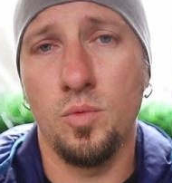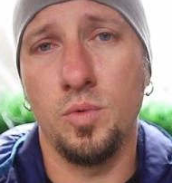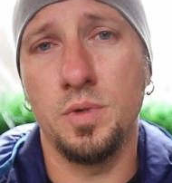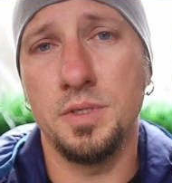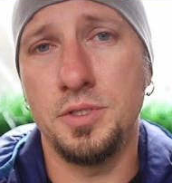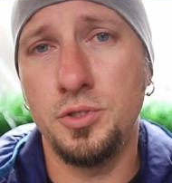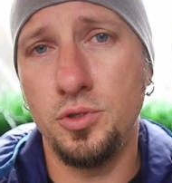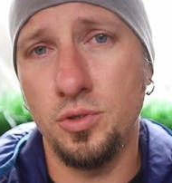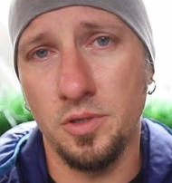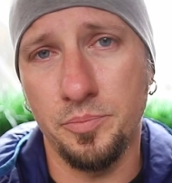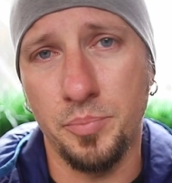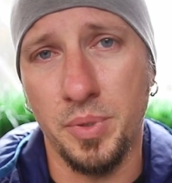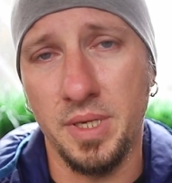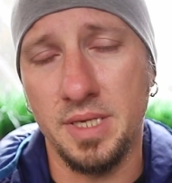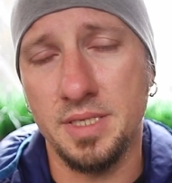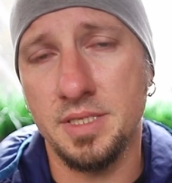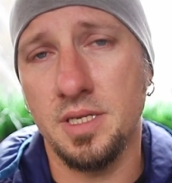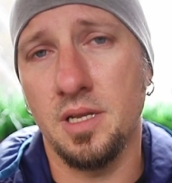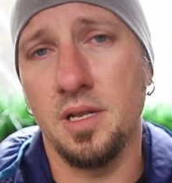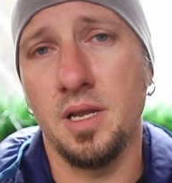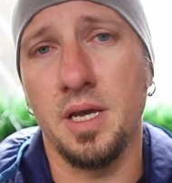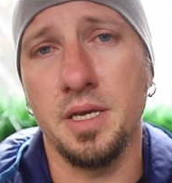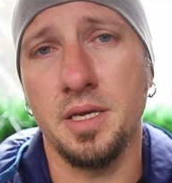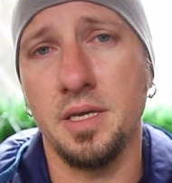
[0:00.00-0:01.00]
with dual
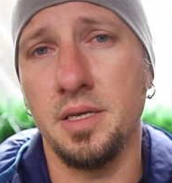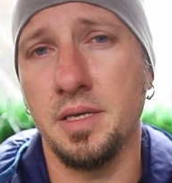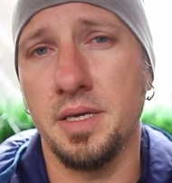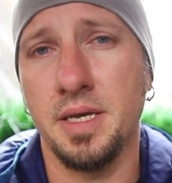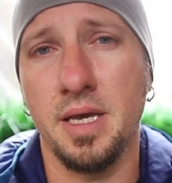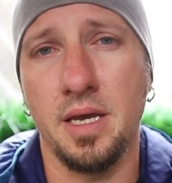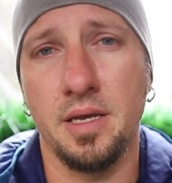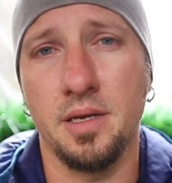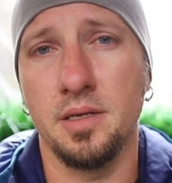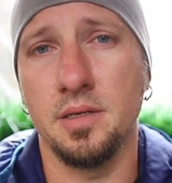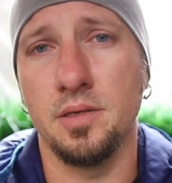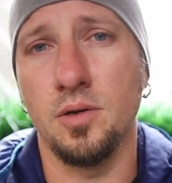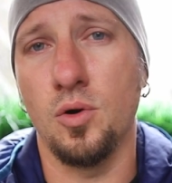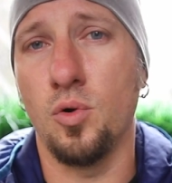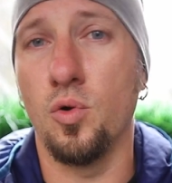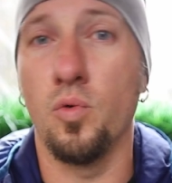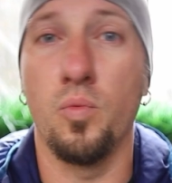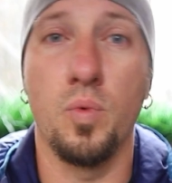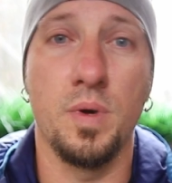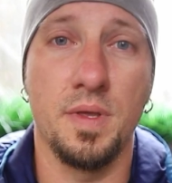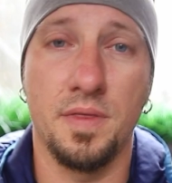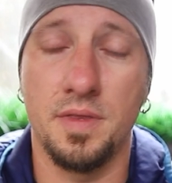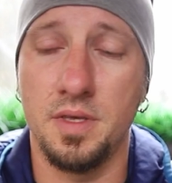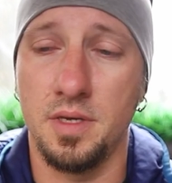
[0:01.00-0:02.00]
pixel like in Canon
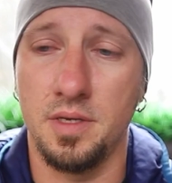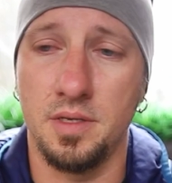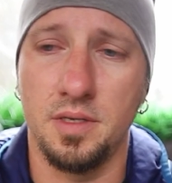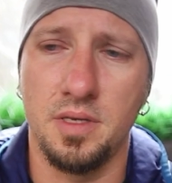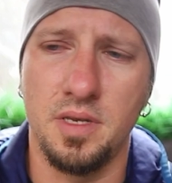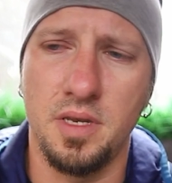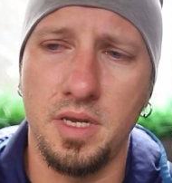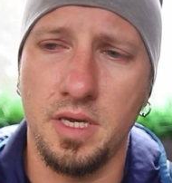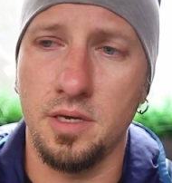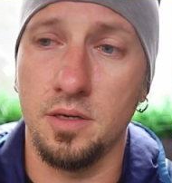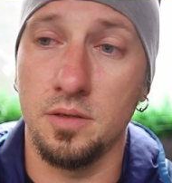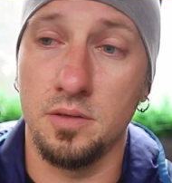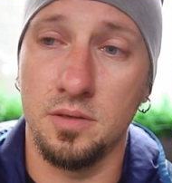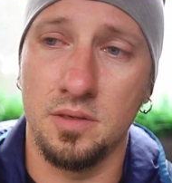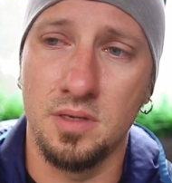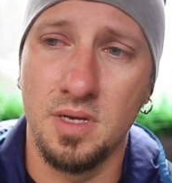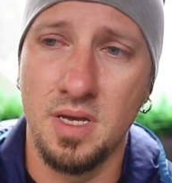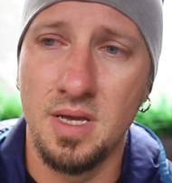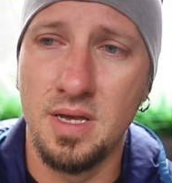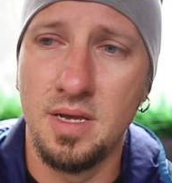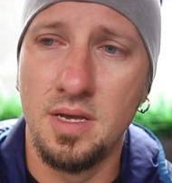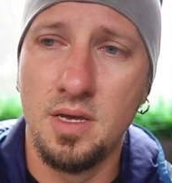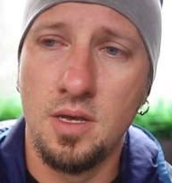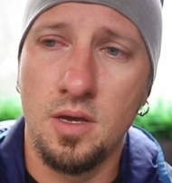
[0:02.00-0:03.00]
or with the Nikon
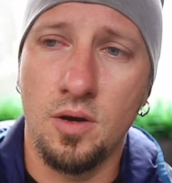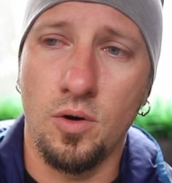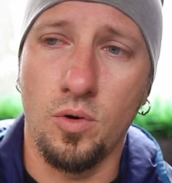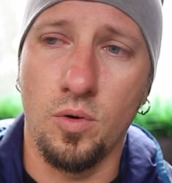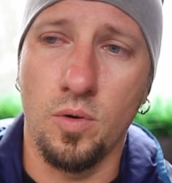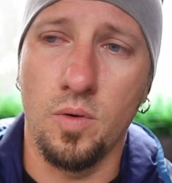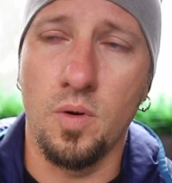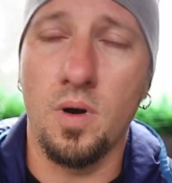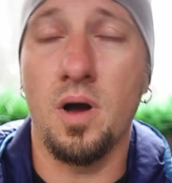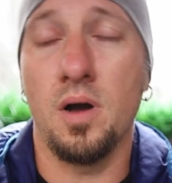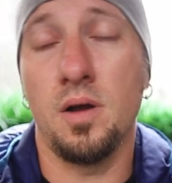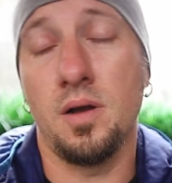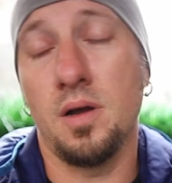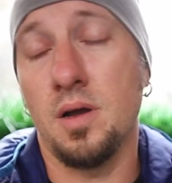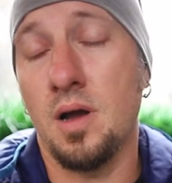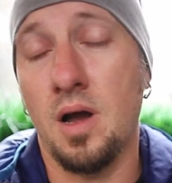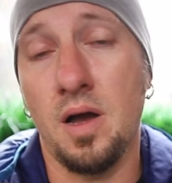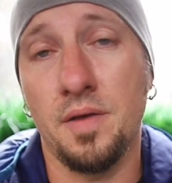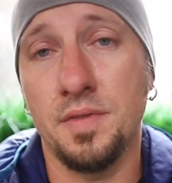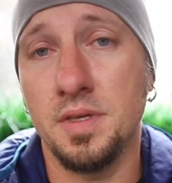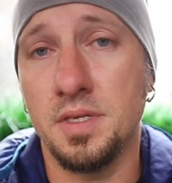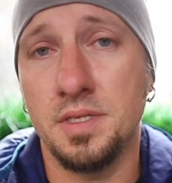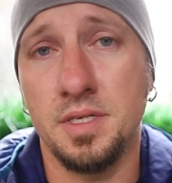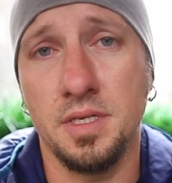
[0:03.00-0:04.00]
or
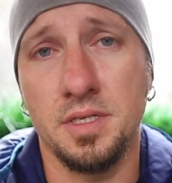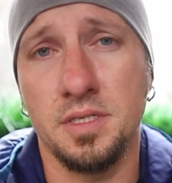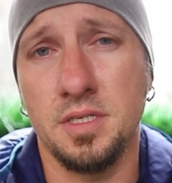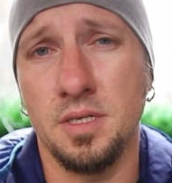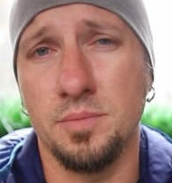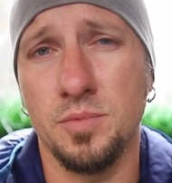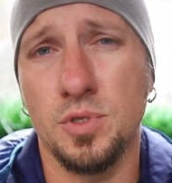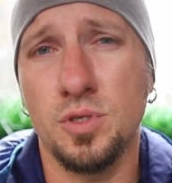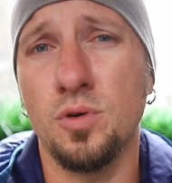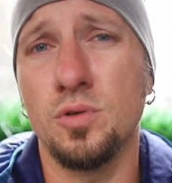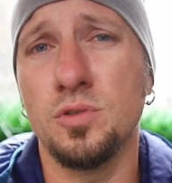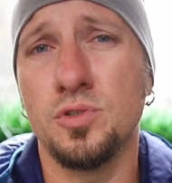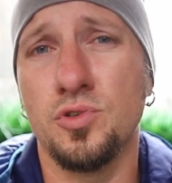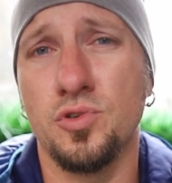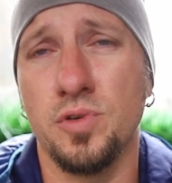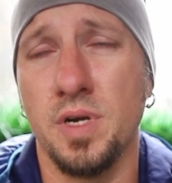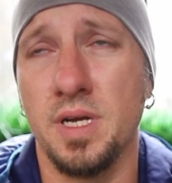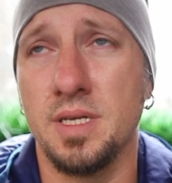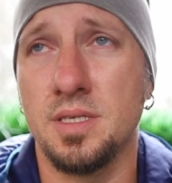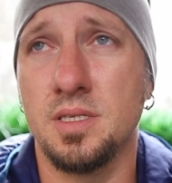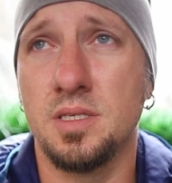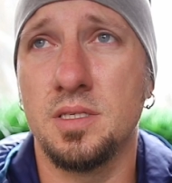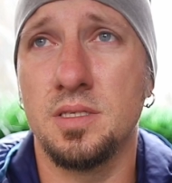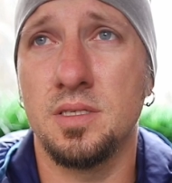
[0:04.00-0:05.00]
other systems,
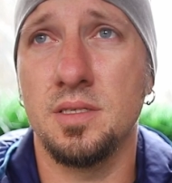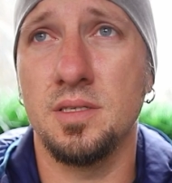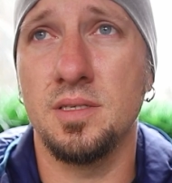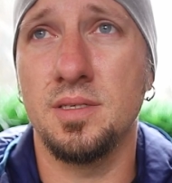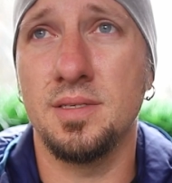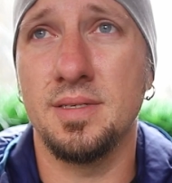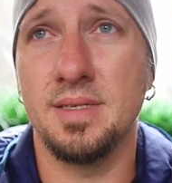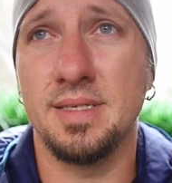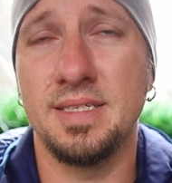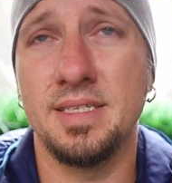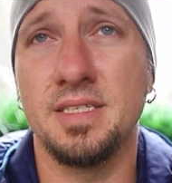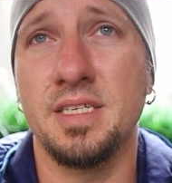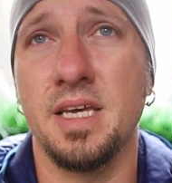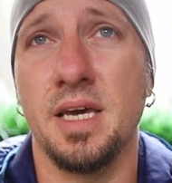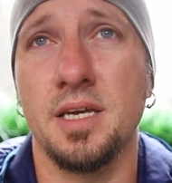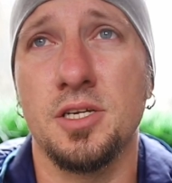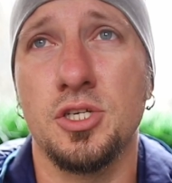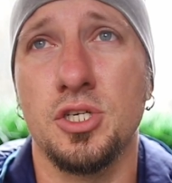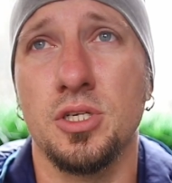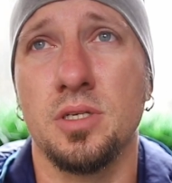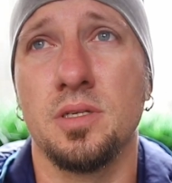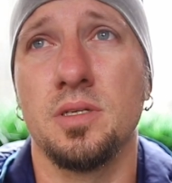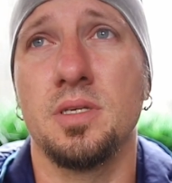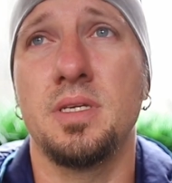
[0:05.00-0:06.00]
contrast
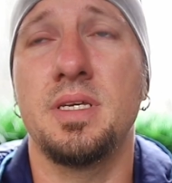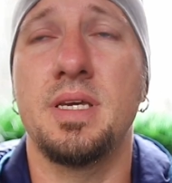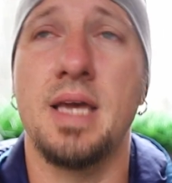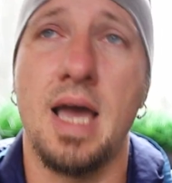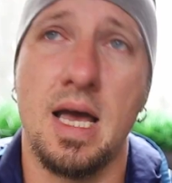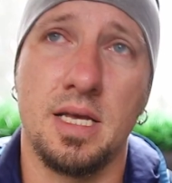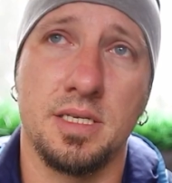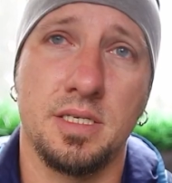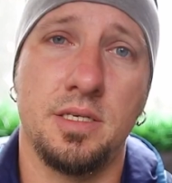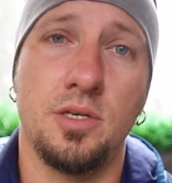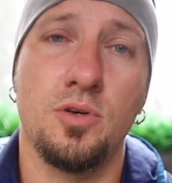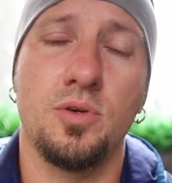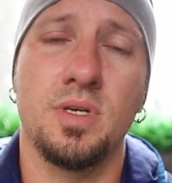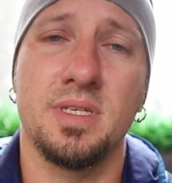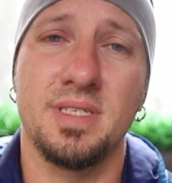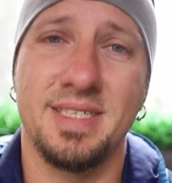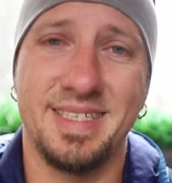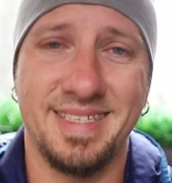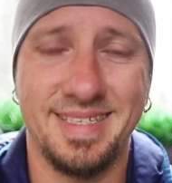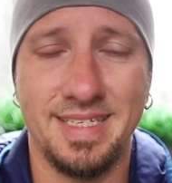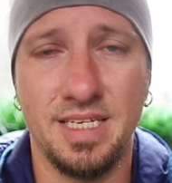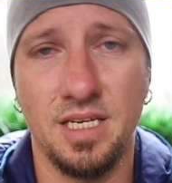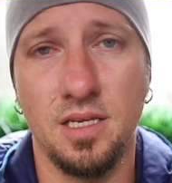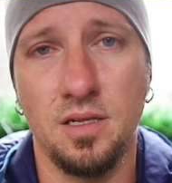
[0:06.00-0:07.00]
detection, yes, you can
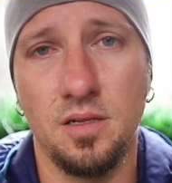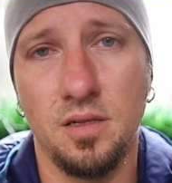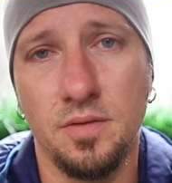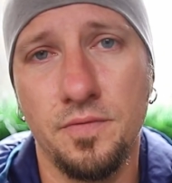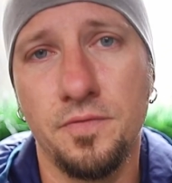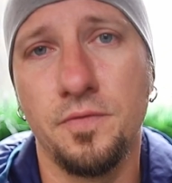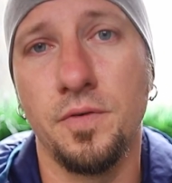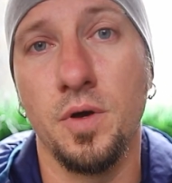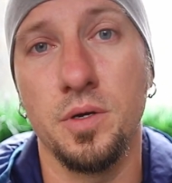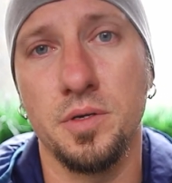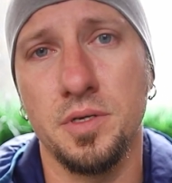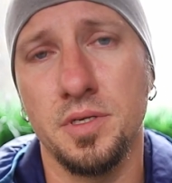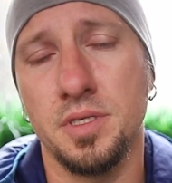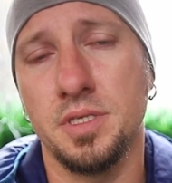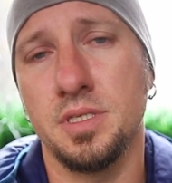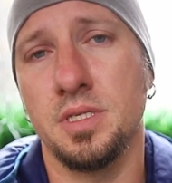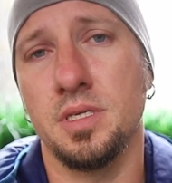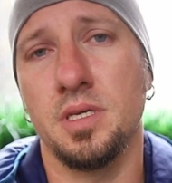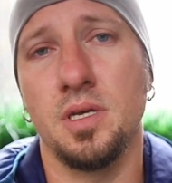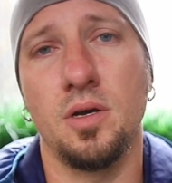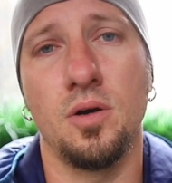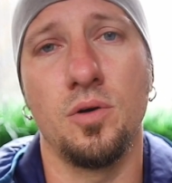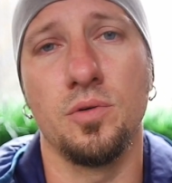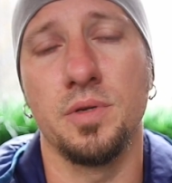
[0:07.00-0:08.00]
still
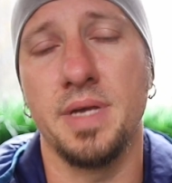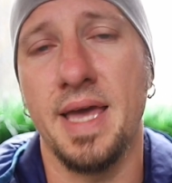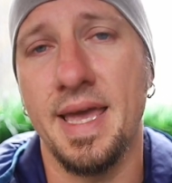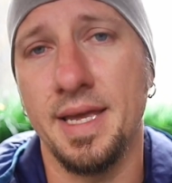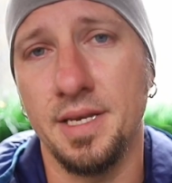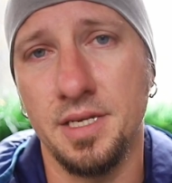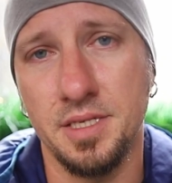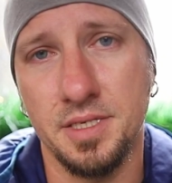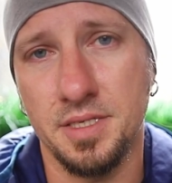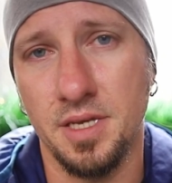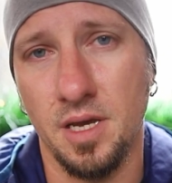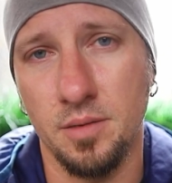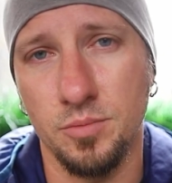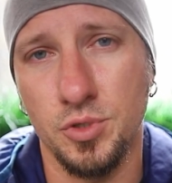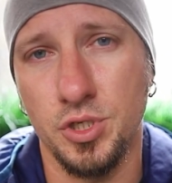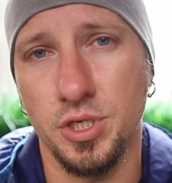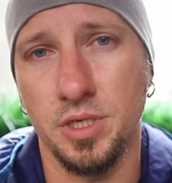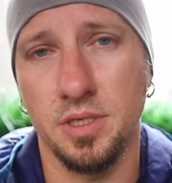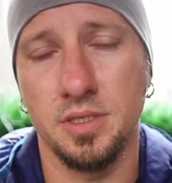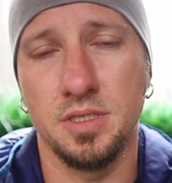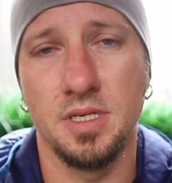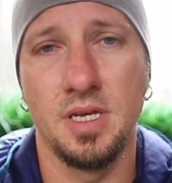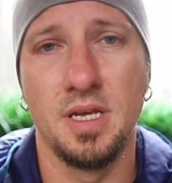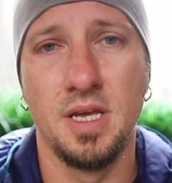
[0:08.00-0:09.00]
focus on any
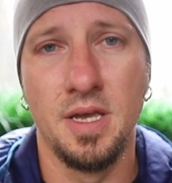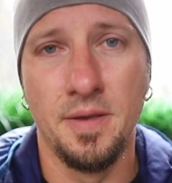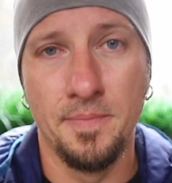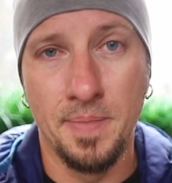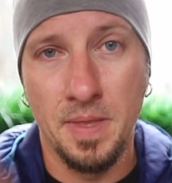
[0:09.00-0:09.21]
subject